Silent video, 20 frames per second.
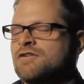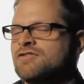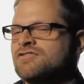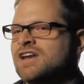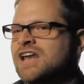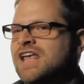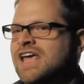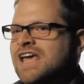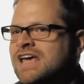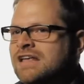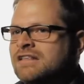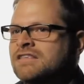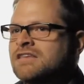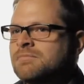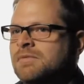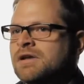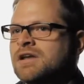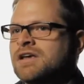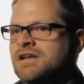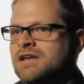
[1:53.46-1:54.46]
There's an
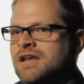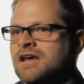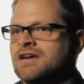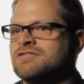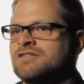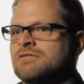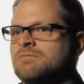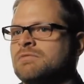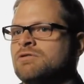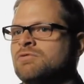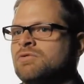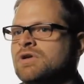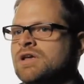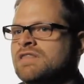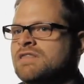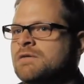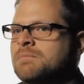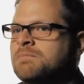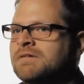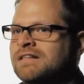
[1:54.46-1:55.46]
intimate connection
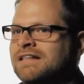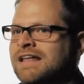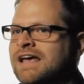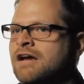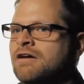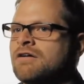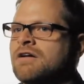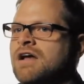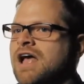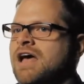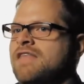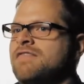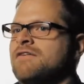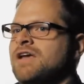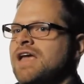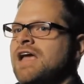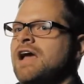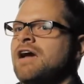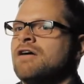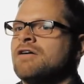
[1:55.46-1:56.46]
between the player and
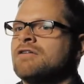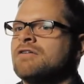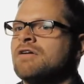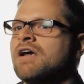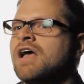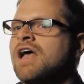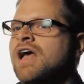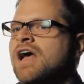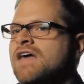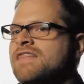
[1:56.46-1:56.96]
their character,